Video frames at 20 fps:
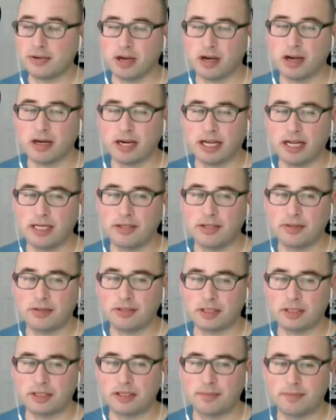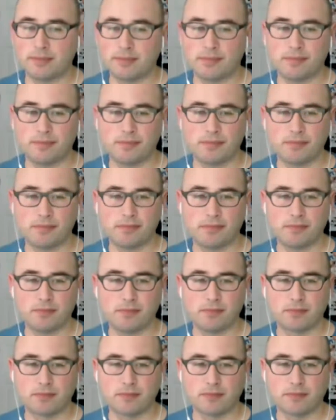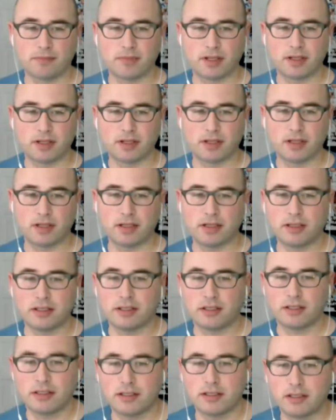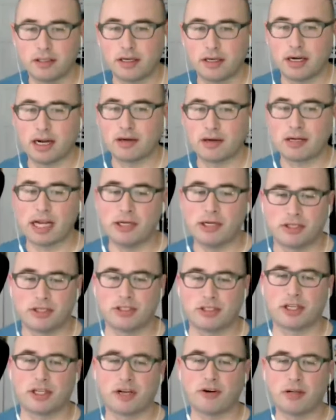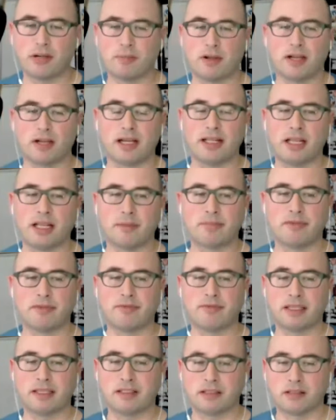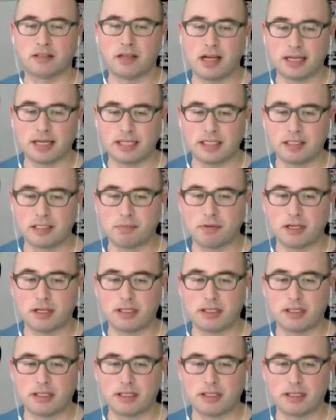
I do not. I use um, uh, I, I use a security plugin that prevents logins.